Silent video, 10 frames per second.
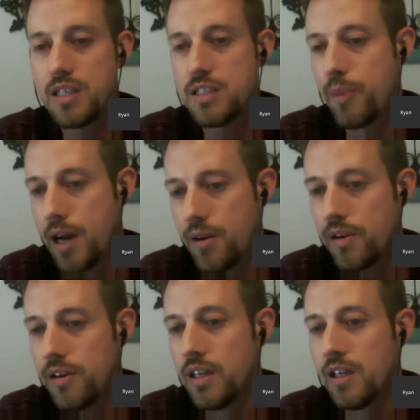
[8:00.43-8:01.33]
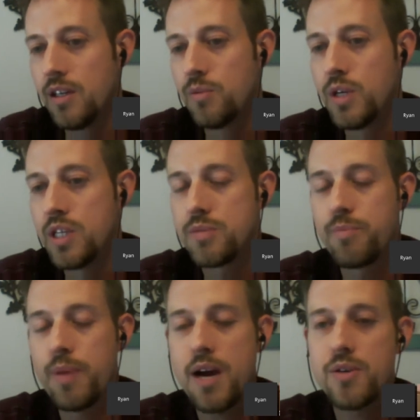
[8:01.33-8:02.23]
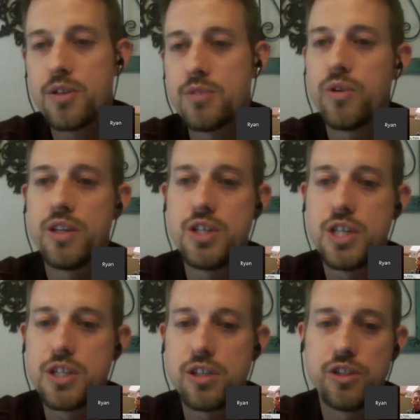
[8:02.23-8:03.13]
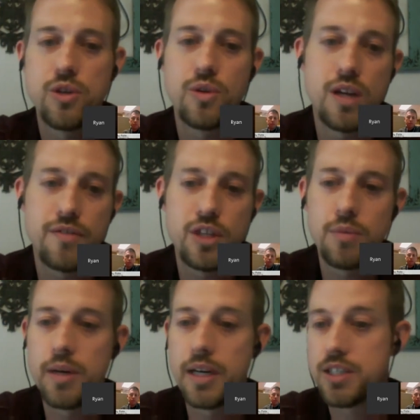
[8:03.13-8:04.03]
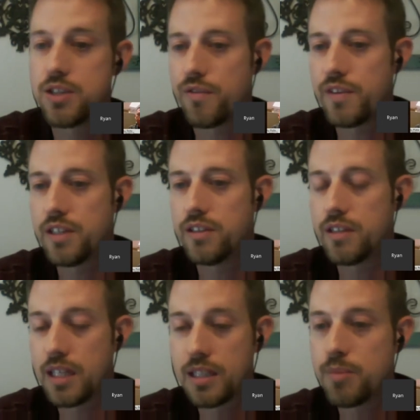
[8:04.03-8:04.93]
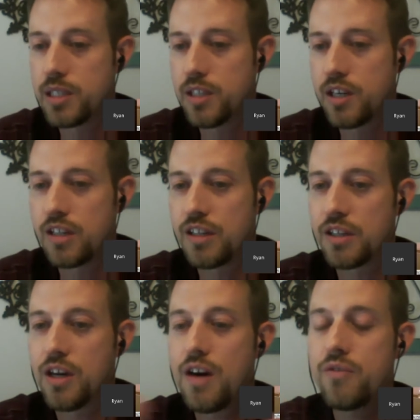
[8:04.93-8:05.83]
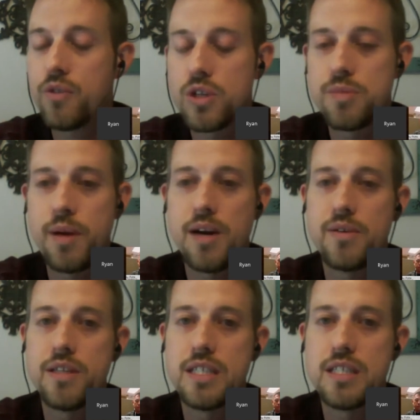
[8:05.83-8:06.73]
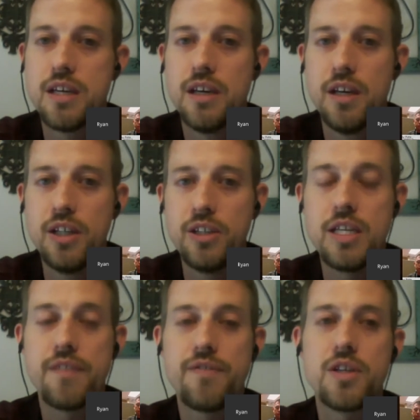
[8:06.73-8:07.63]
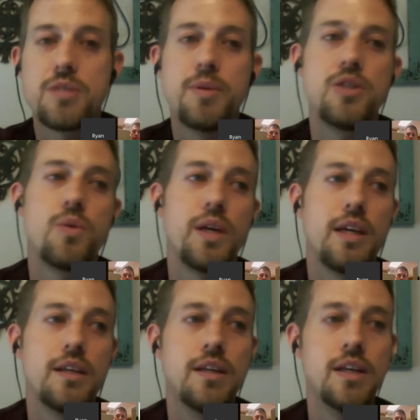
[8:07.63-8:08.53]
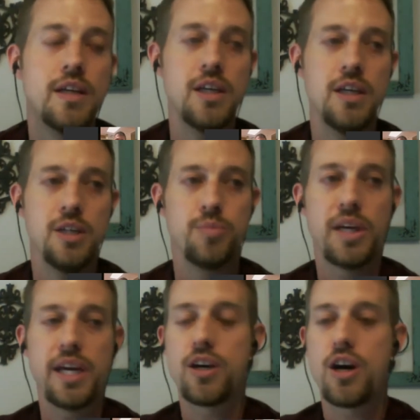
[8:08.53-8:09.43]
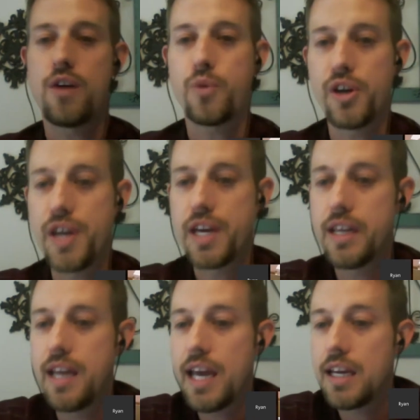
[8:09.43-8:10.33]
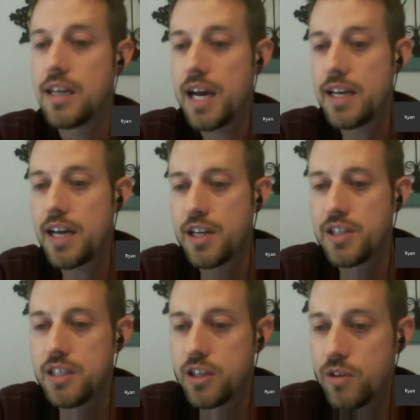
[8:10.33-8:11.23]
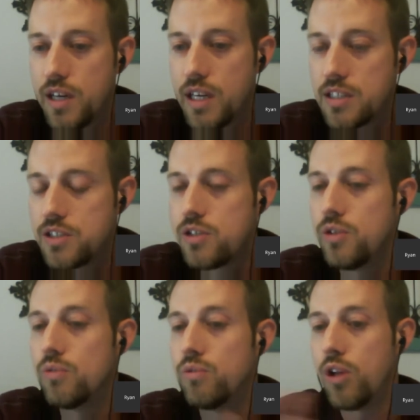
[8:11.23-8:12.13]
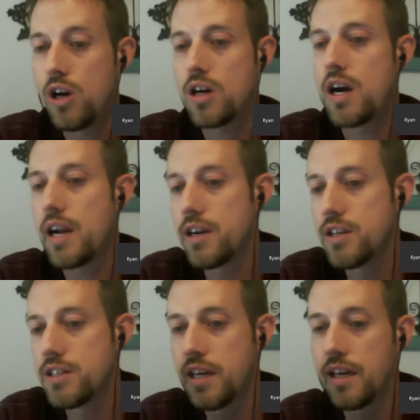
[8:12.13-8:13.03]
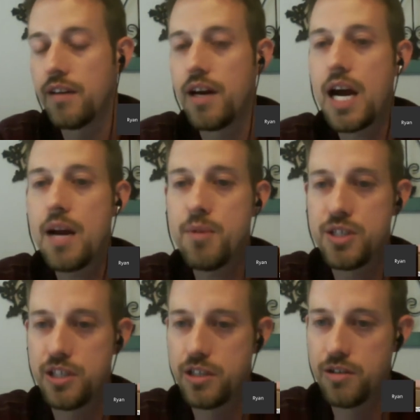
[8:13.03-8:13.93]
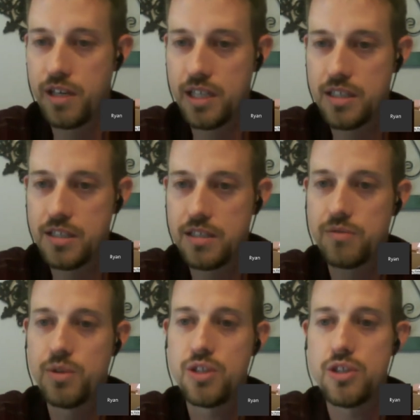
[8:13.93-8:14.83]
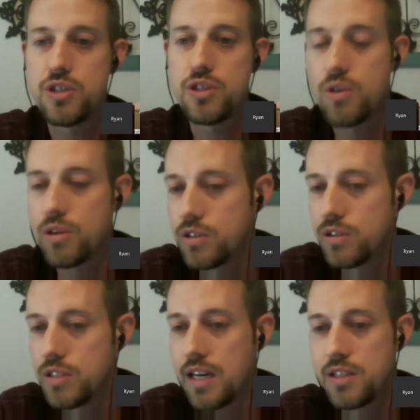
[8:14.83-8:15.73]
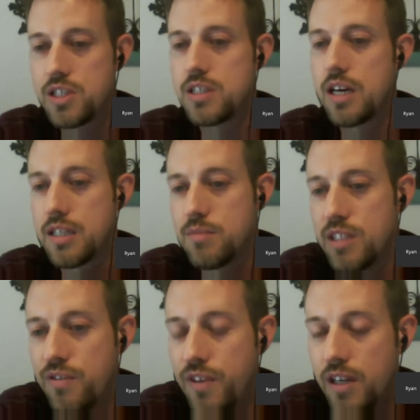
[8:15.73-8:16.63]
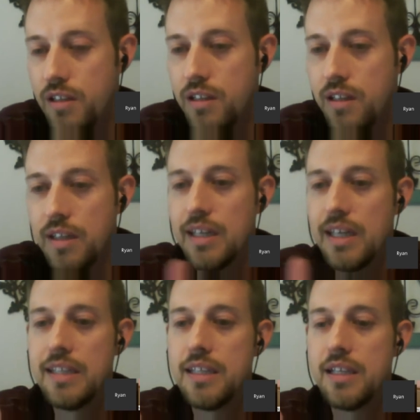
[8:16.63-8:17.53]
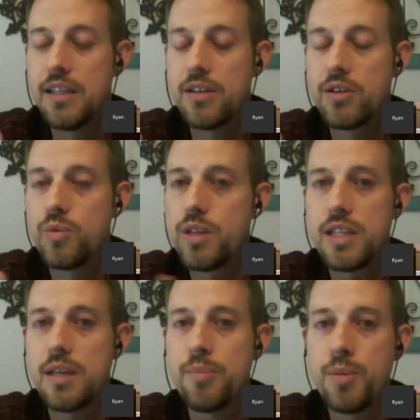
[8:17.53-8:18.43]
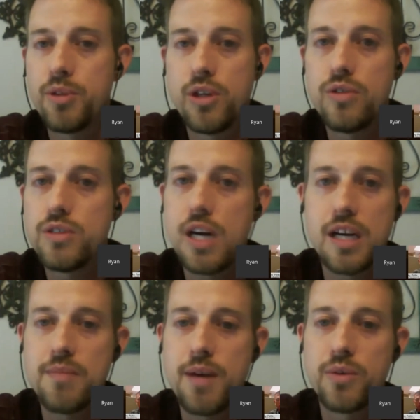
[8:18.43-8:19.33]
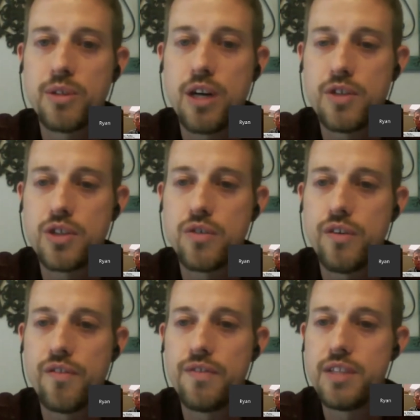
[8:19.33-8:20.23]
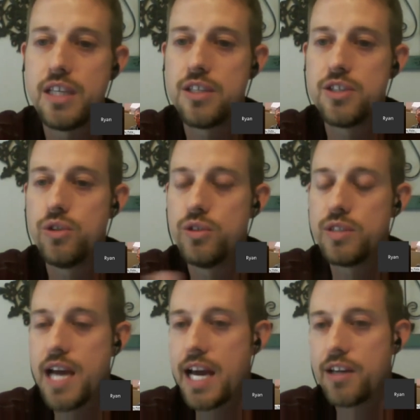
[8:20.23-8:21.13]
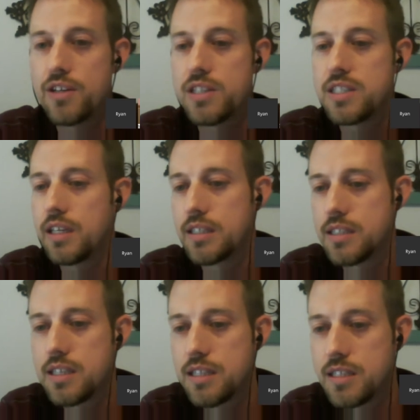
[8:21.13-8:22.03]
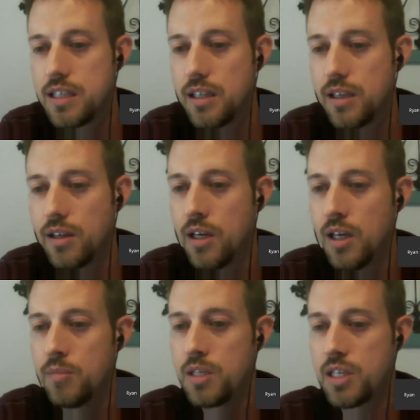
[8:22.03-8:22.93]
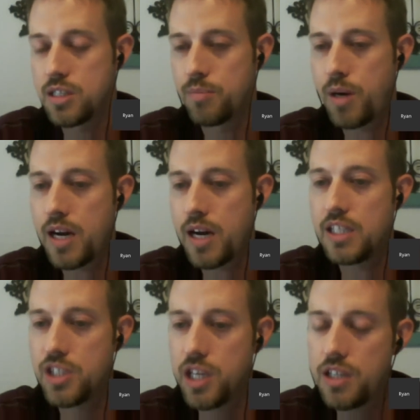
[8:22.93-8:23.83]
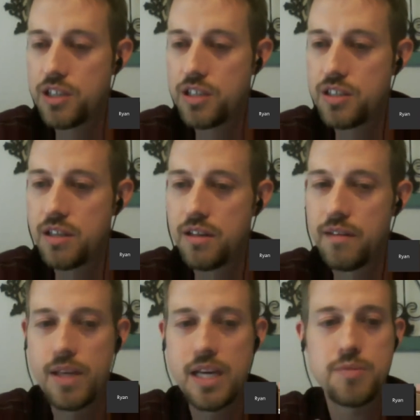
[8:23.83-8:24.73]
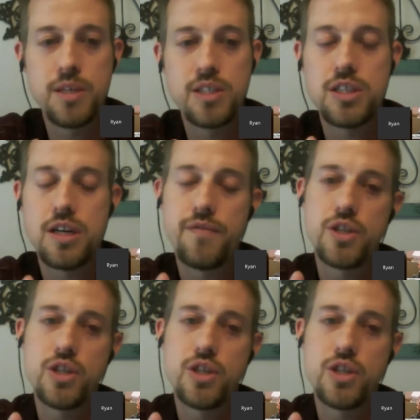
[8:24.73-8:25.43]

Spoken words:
of power, which power is more than just showing off to your buddies or feeling like the big dog on the golf course. Power is the difference between playing golf where you're hitting 8 and 9 irons into greens to long irons and hybrids into greens, which your score goes down. It's just not as much fun. And then the one thing that people don't talk about with golfers over 50 is you lose accuracy and consistency. Because the body changes, it's much tougher